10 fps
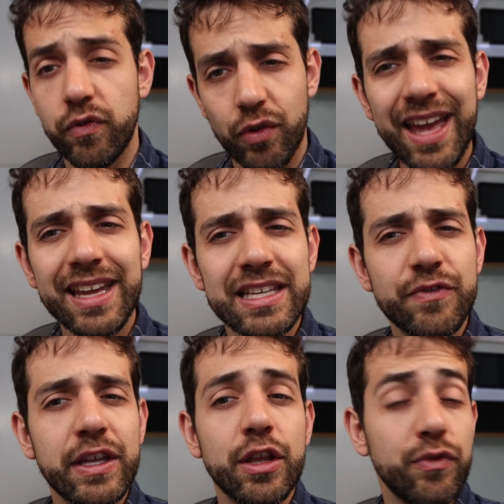If you like
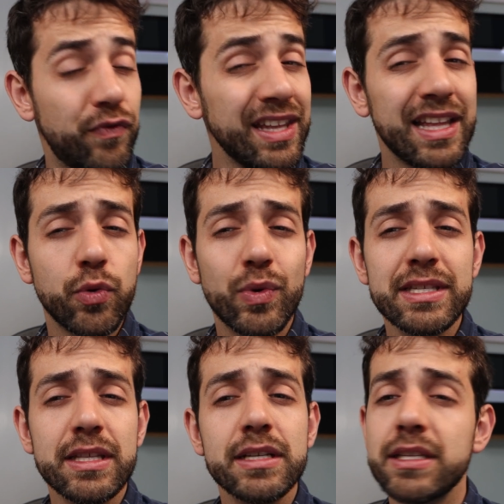this video and think that
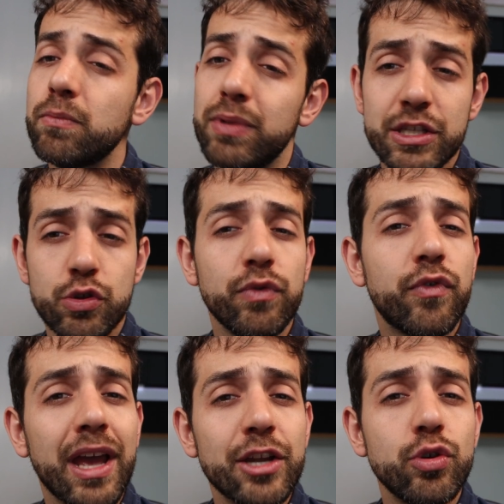was interesting, please don't
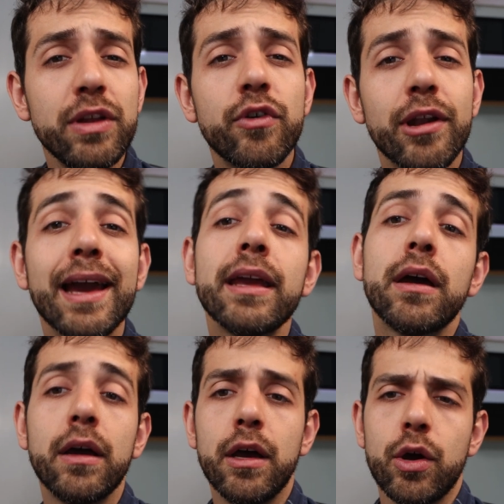forget to leave a like.